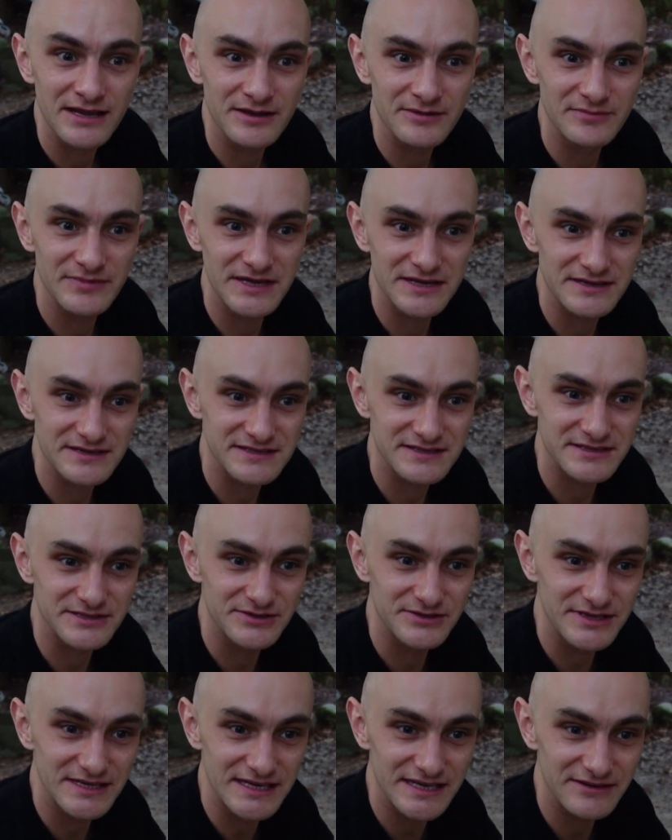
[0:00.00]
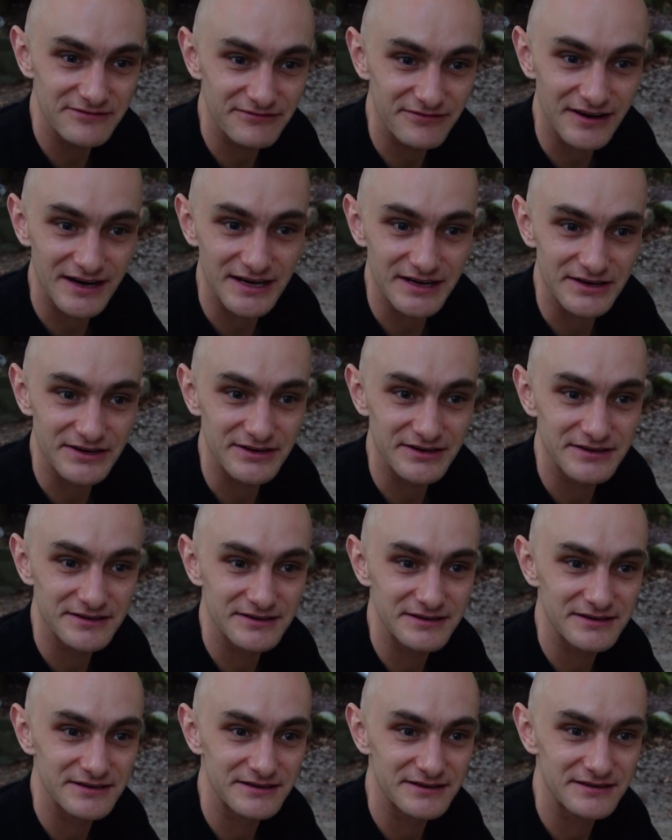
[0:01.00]
because you need fire
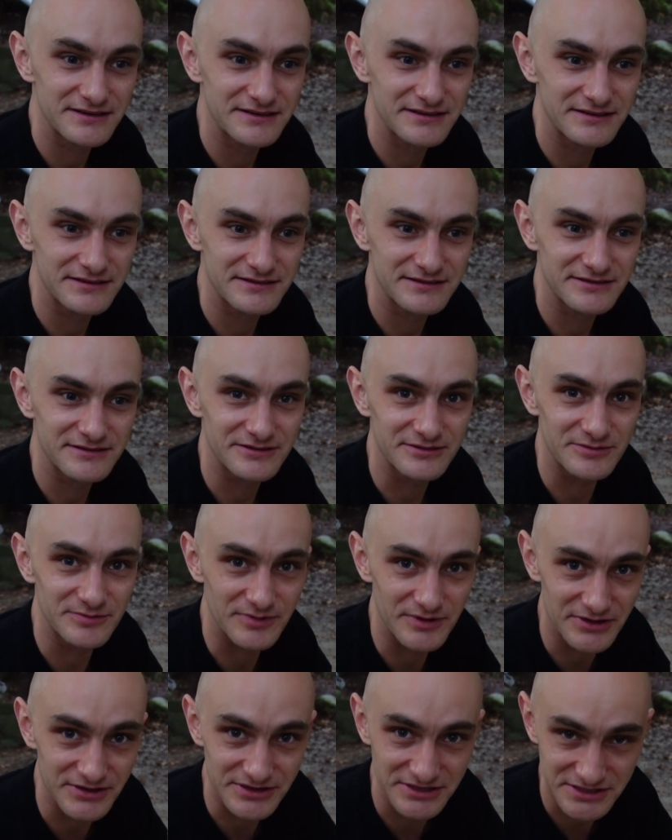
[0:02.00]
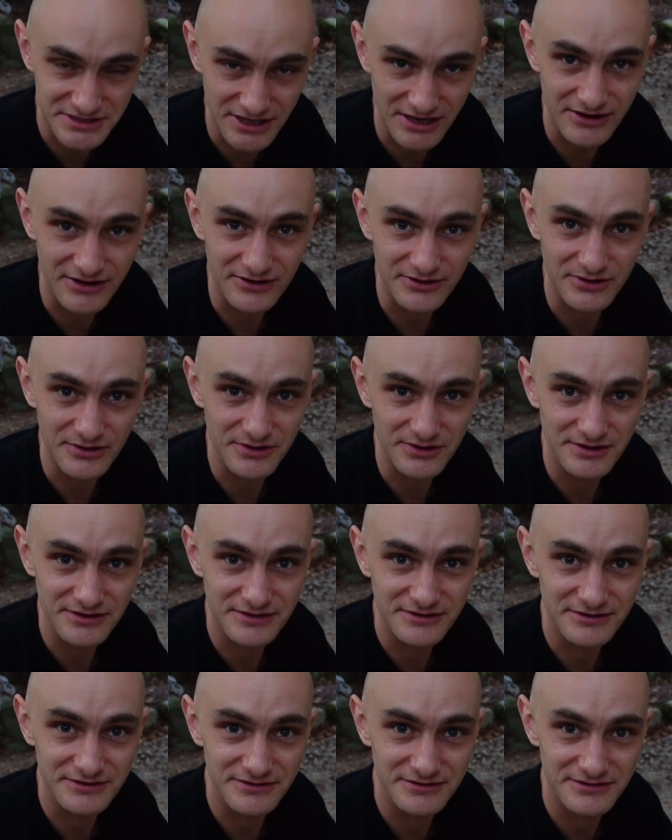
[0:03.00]
to burn the charcoal
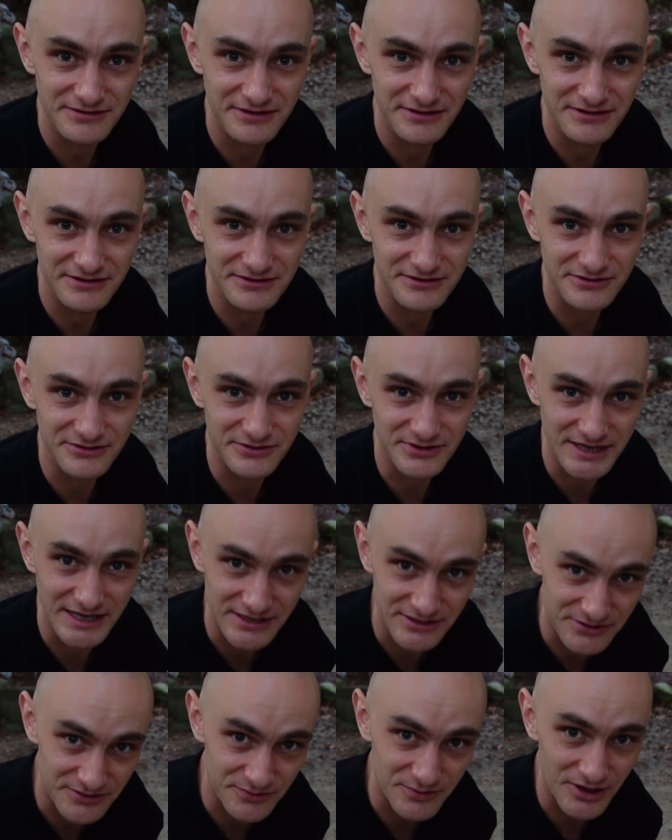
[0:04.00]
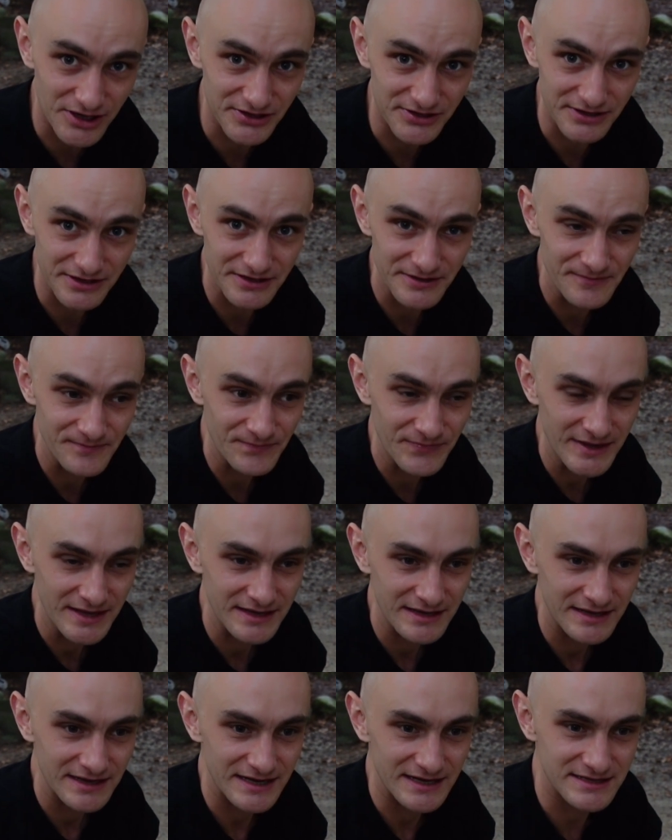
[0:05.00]
to create your water.
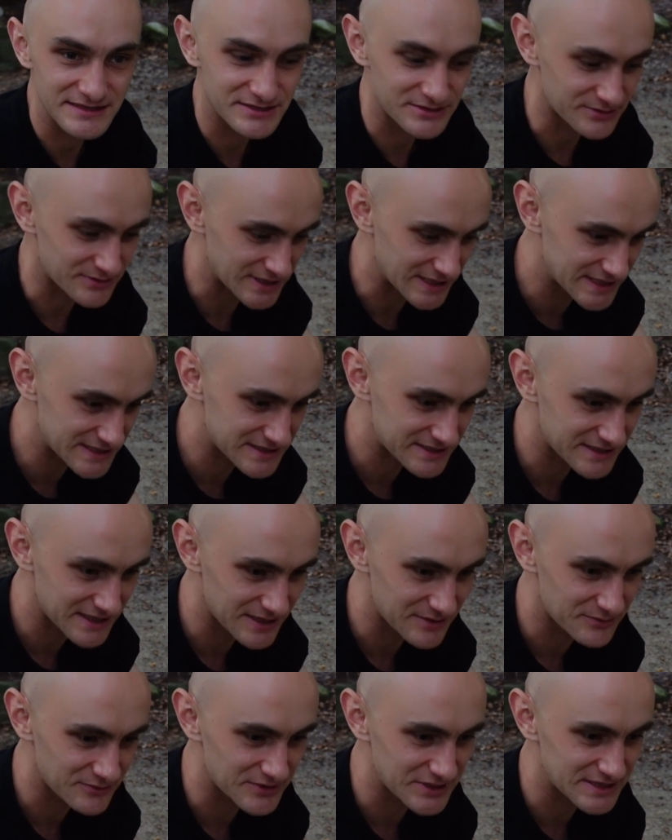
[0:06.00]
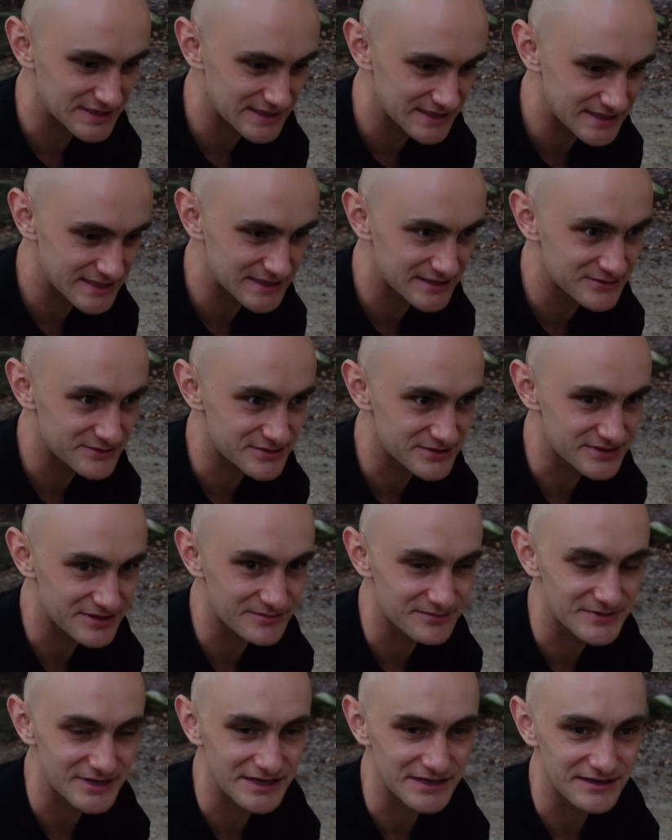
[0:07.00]
And so each time we dig into
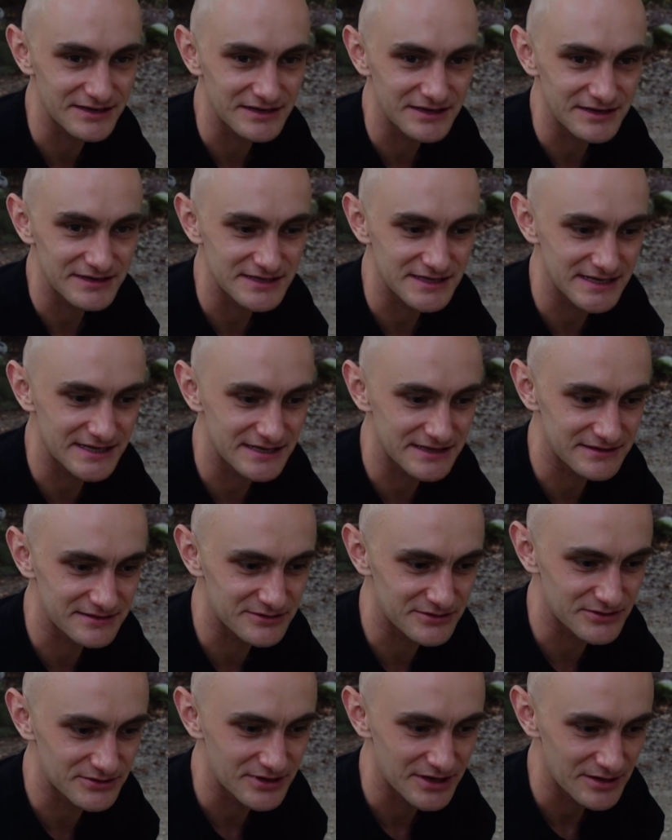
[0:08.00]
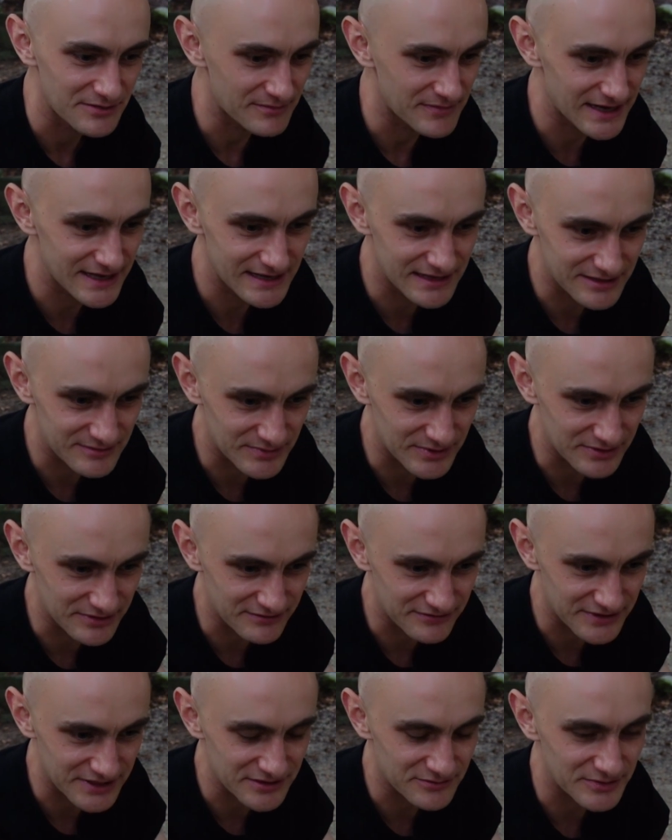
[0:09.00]
something, dig into making a bowl
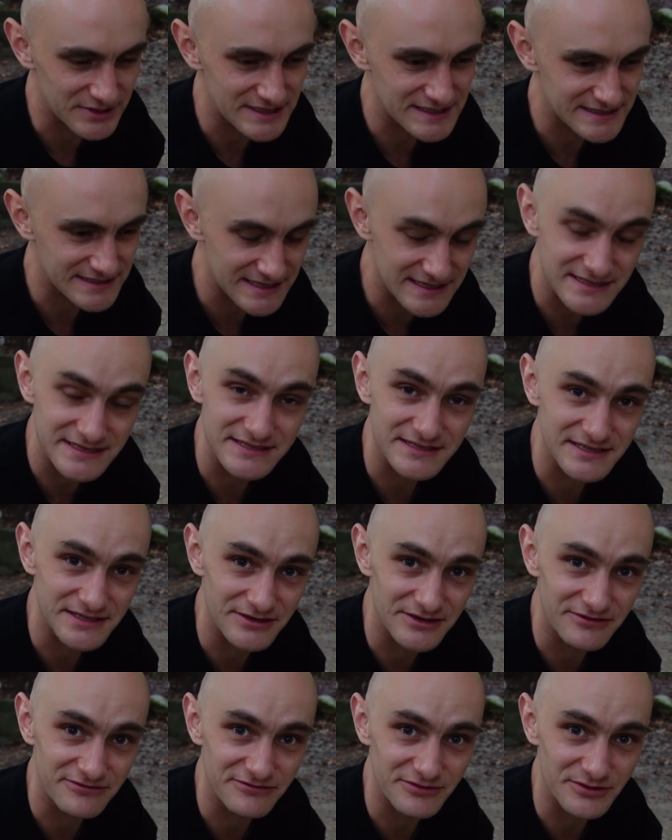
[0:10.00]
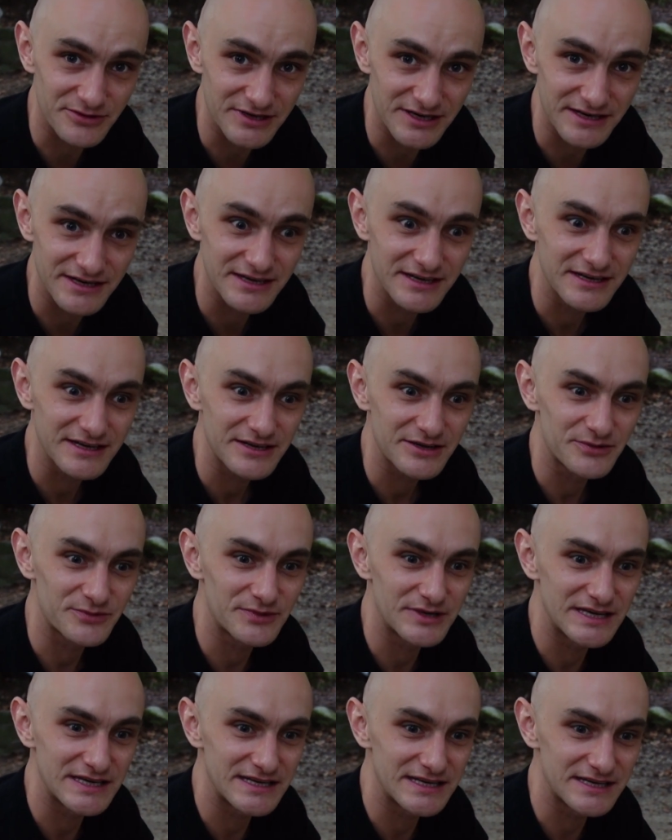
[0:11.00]
of tea, what is necessary for it,
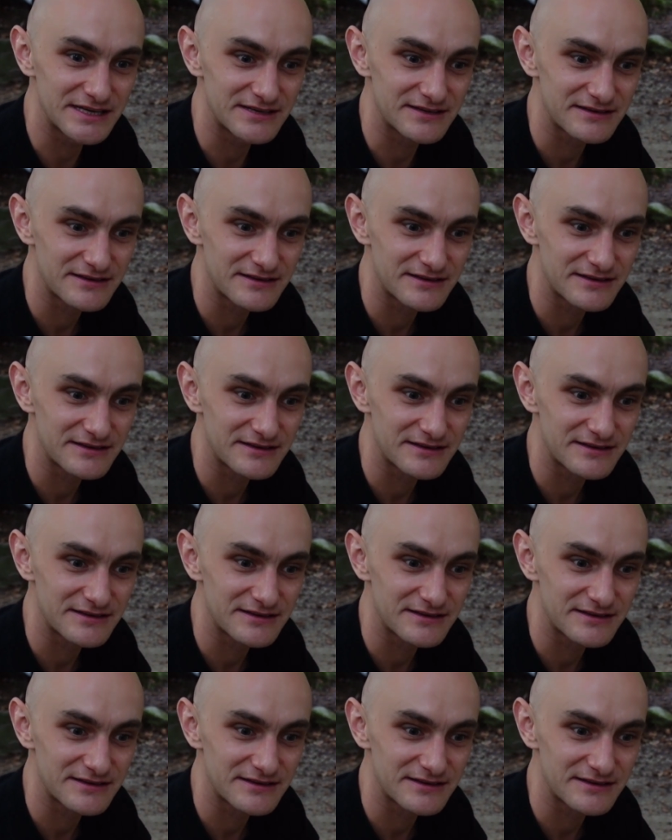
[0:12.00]
we need